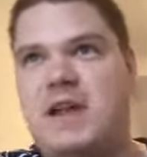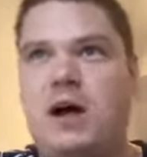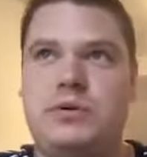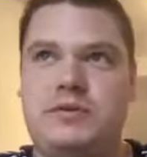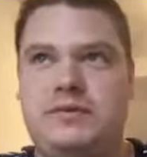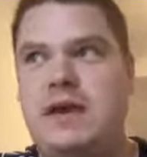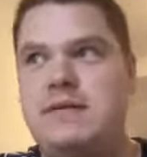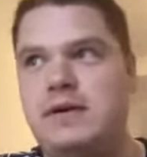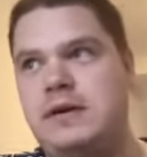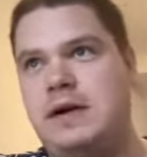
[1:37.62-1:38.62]
would
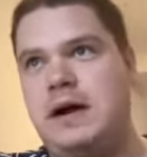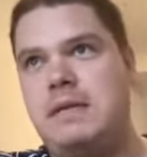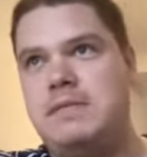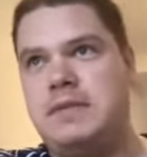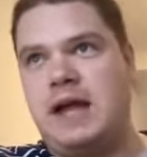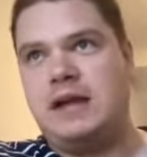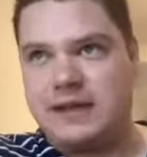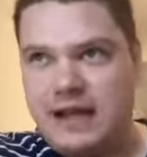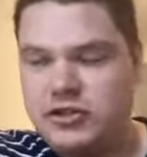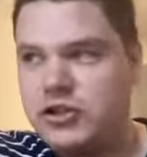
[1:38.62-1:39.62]
favor
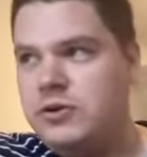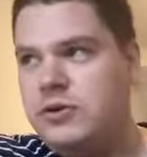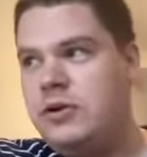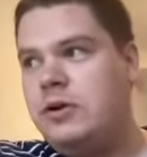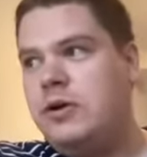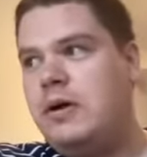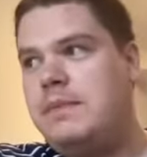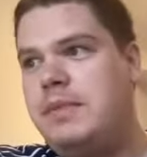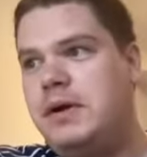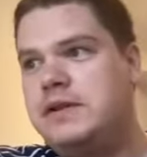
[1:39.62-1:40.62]
Kanju,
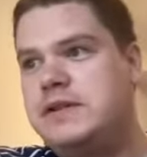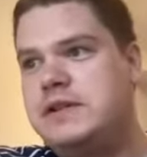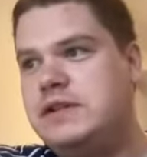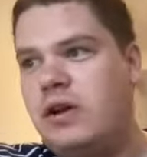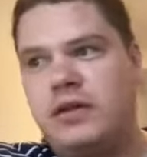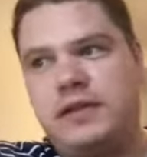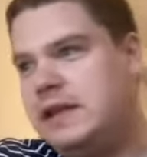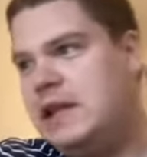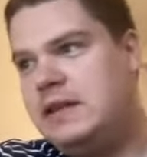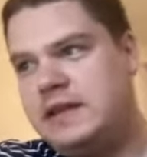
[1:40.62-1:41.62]
but no, I
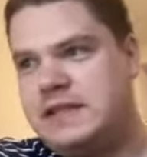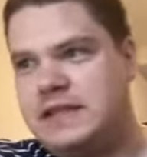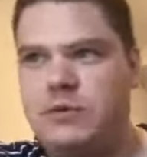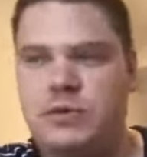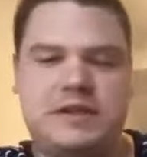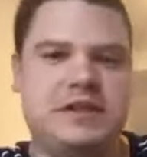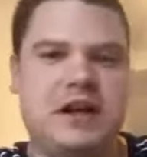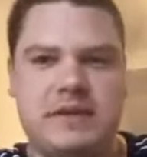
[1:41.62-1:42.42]
think this is Leigh Wood's time.